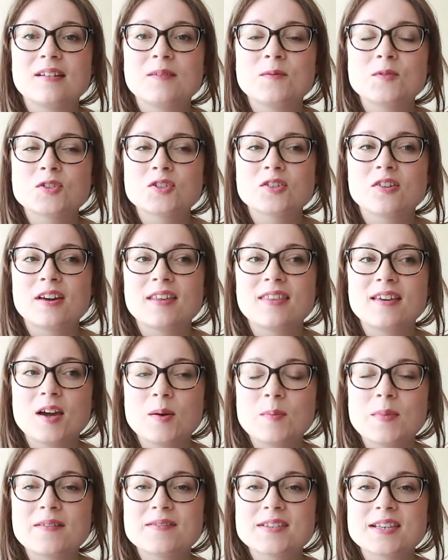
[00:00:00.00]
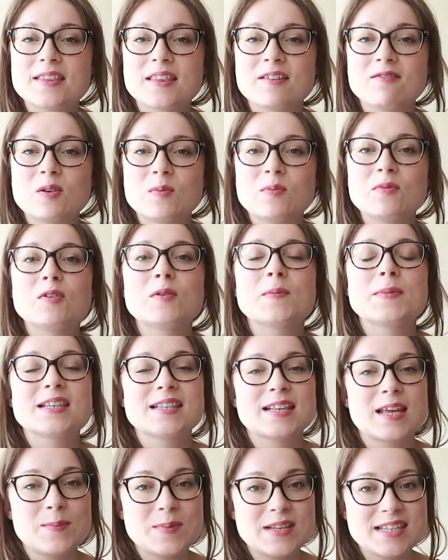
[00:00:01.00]
I'm not sure, I think I might have said that wrong before, but
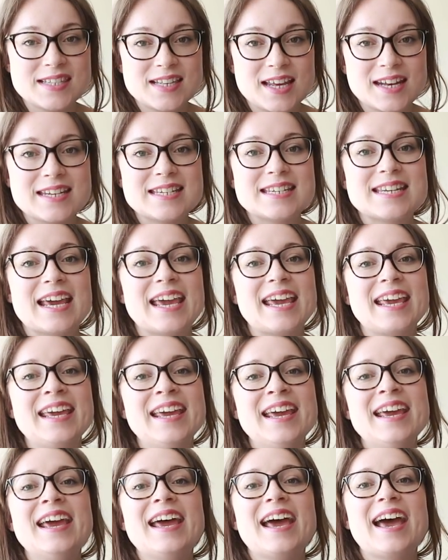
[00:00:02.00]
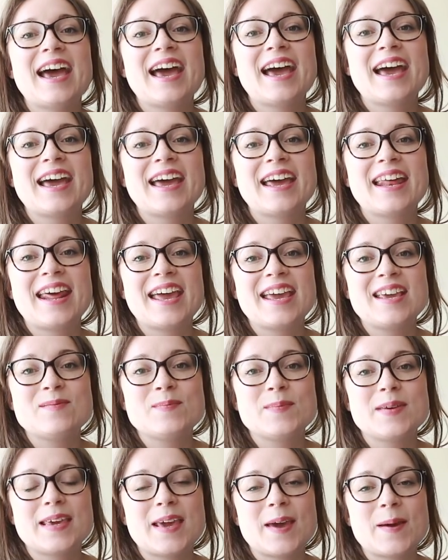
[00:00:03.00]
it's going to be Sunday at
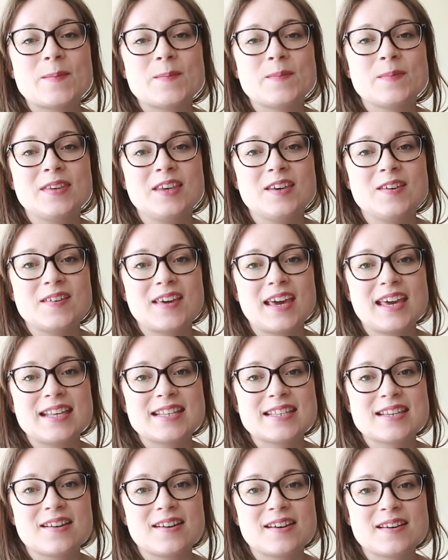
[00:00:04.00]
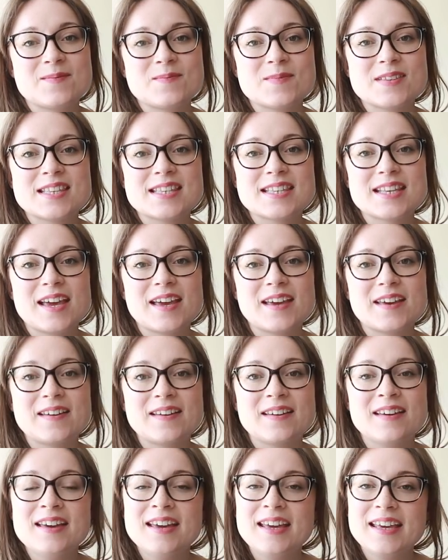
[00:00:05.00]
eight p m U K time.
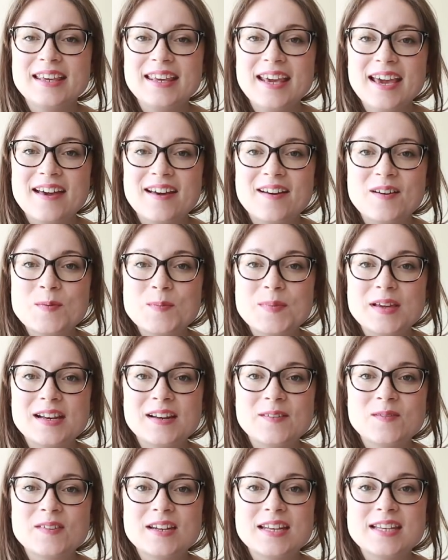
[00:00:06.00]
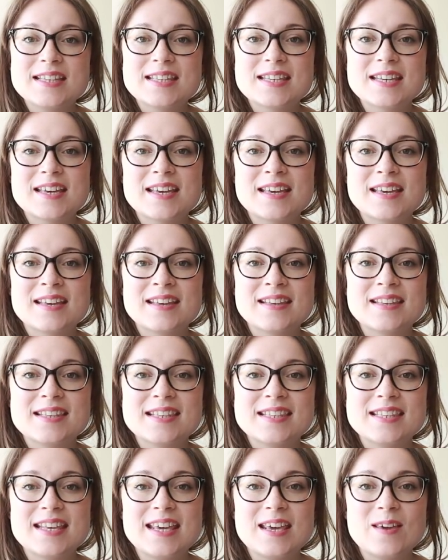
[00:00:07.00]
So yeah, it would be lovely to
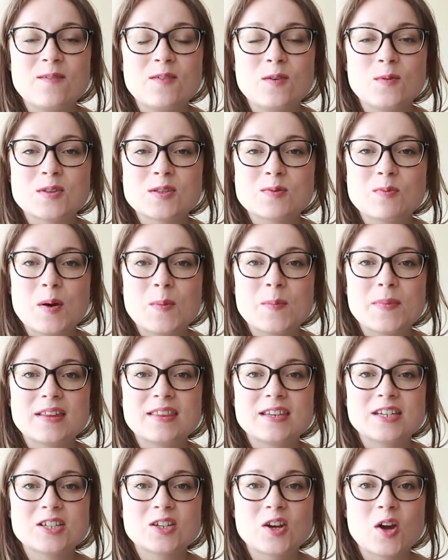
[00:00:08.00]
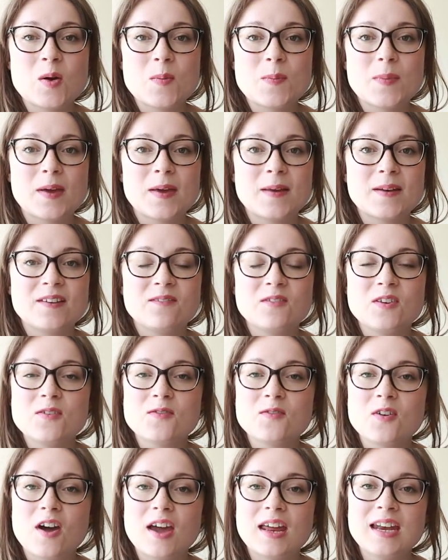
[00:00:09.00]
see you if you want to pop by the shop, and if
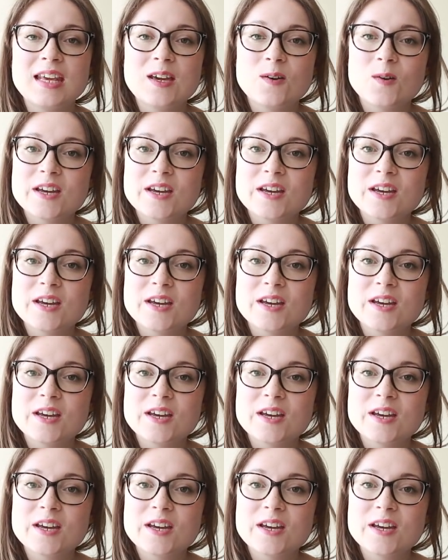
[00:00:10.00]
you've got any